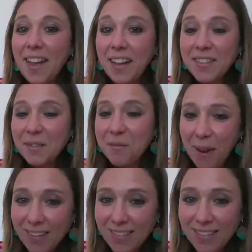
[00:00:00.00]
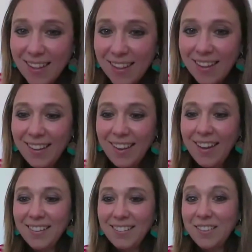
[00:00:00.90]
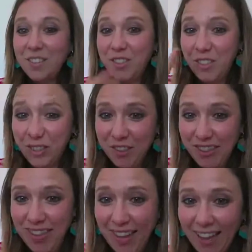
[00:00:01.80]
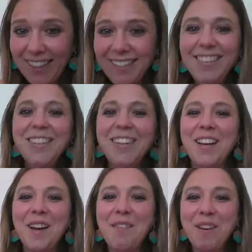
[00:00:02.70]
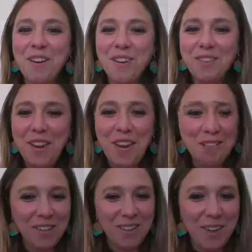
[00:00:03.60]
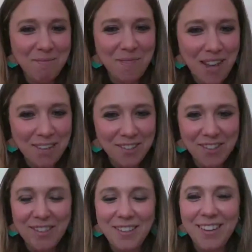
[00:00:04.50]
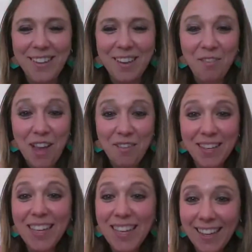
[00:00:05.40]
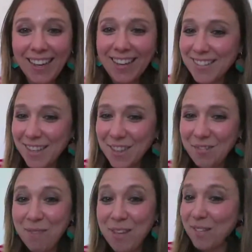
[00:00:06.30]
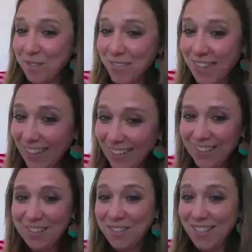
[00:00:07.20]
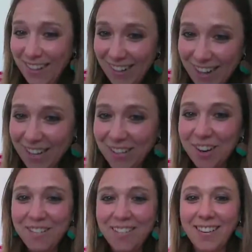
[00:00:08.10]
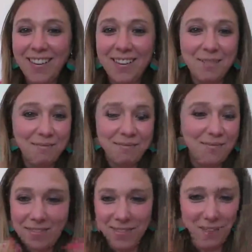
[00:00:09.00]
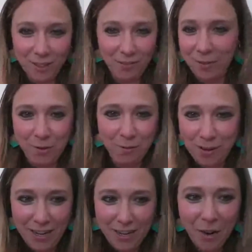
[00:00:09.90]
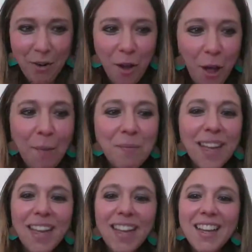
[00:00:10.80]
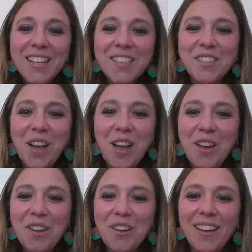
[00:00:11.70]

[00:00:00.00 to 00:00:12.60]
Next Wednesday at 2 again, we're going to have the great pleasure of having here, instead of me, Susan Gaiano. A lot of you may know her. So